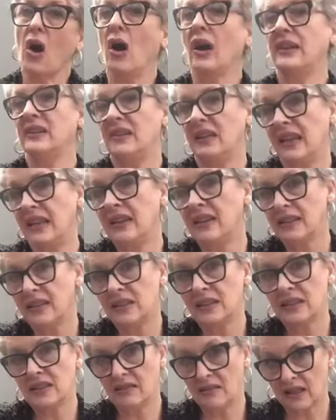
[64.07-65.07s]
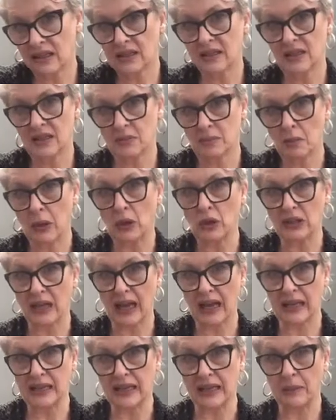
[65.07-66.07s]
I needed this
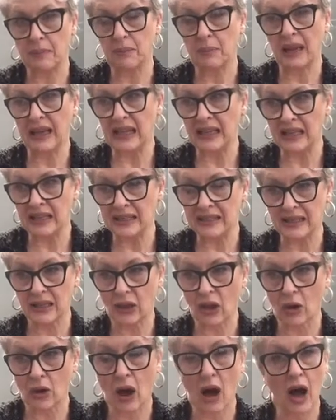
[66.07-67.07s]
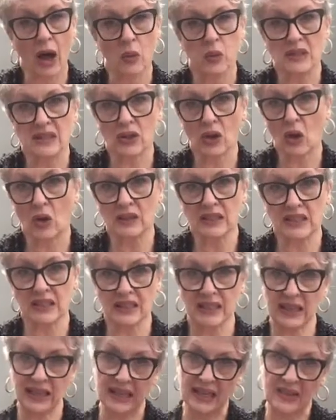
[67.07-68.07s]
modality many years ago. I was
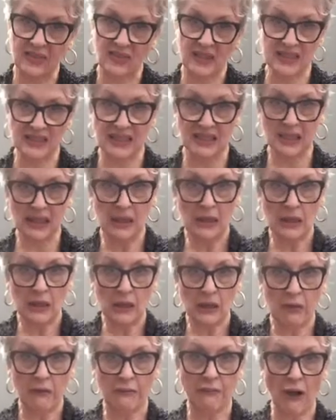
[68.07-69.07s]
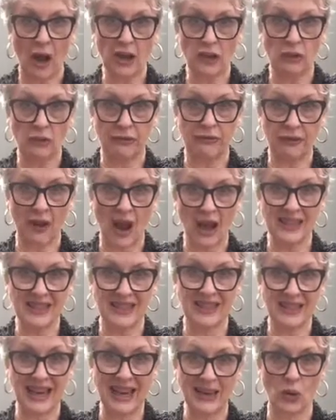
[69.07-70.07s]
constantly in this fight or flight
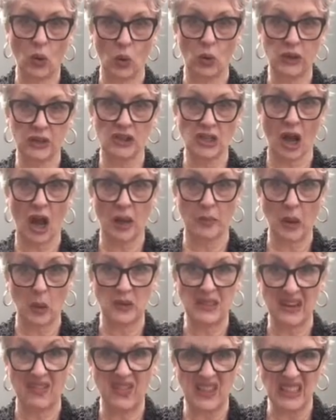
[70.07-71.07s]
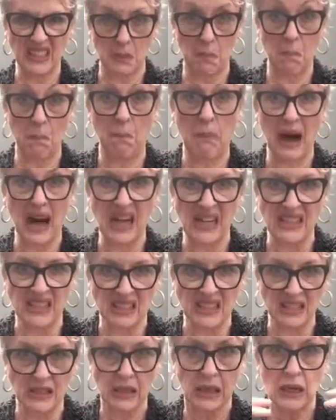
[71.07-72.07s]
state all the time. I was in this
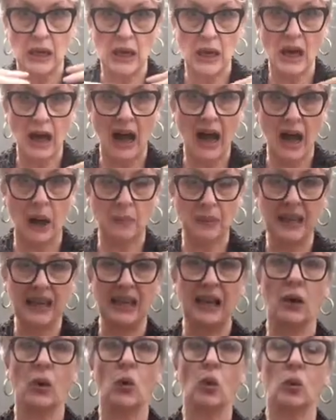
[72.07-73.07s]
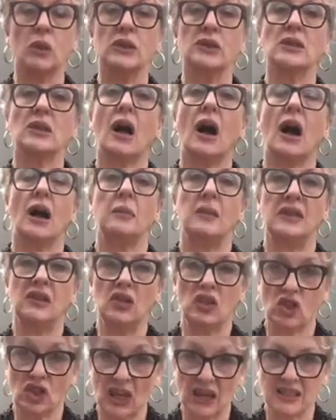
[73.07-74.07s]
buzz up here all the time, and the
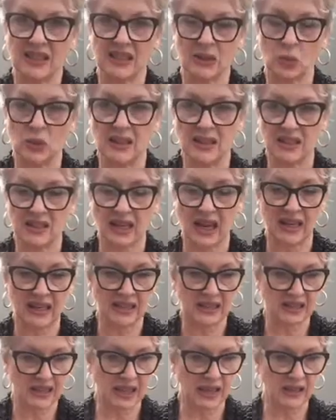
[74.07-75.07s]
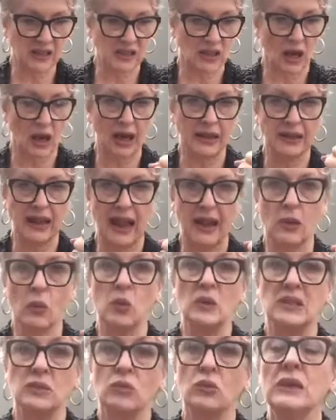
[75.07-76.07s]
chest was starting to get tight, and it
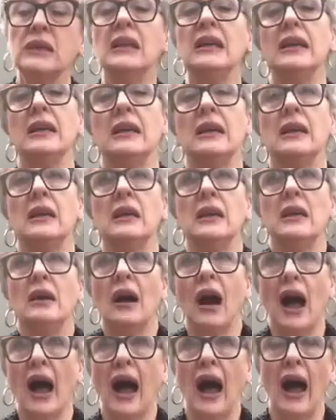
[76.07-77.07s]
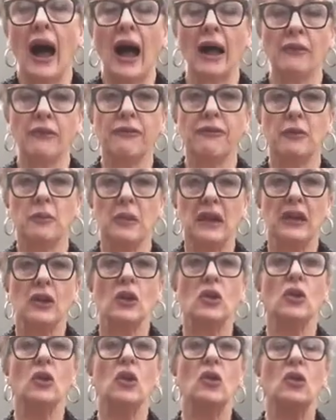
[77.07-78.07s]
was really hard for me
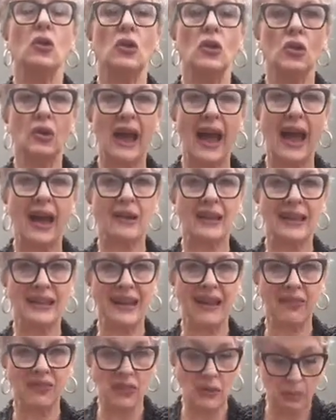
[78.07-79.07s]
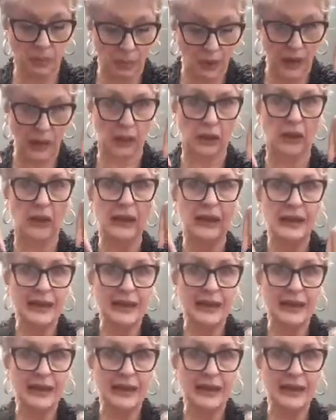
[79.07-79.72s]
to learn how to get the breath